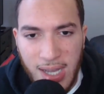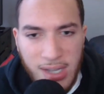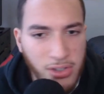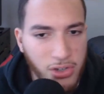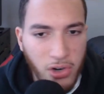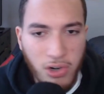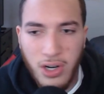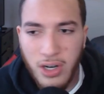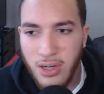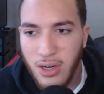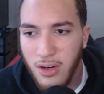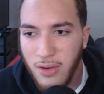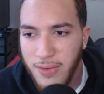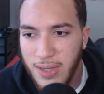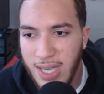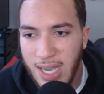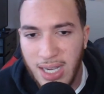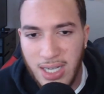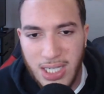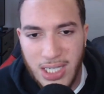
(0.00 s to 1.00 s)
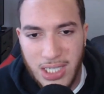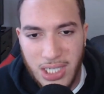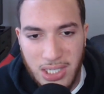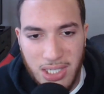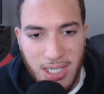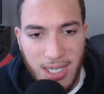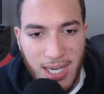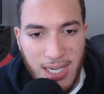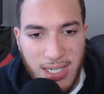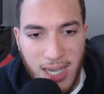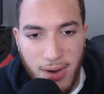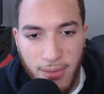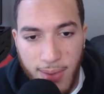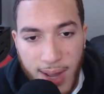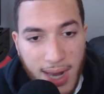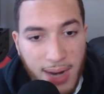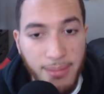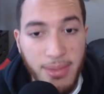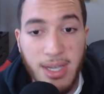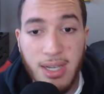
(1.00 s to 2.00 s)
Turn on notifications just in case I
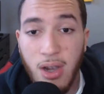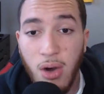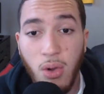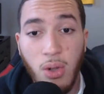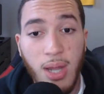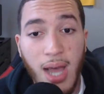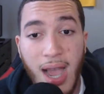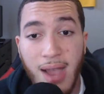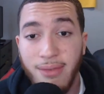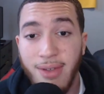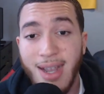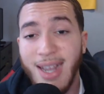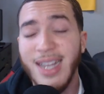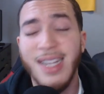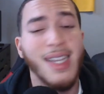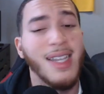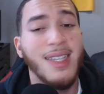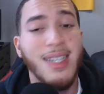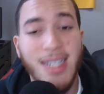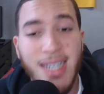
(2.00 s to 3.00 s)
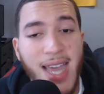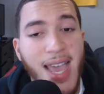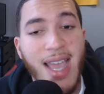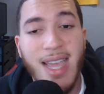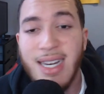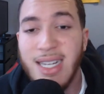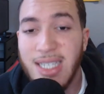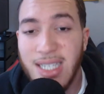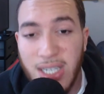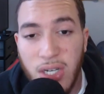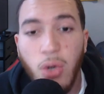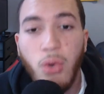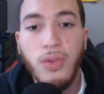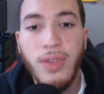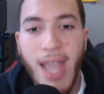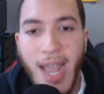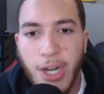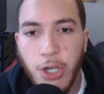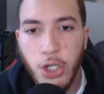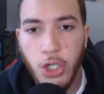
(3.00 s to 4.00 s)
randomly go live like I did today. And until
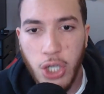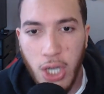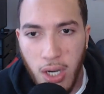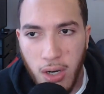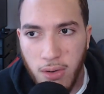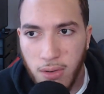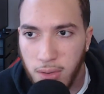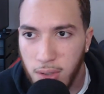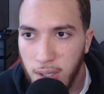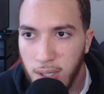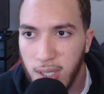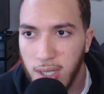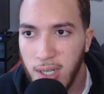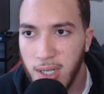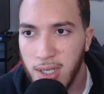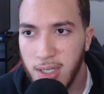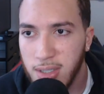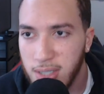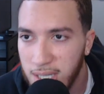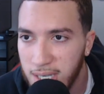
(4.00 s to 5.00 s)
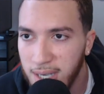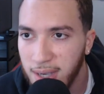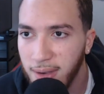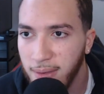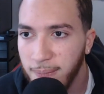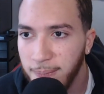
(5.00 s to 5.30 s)
next show, see ya.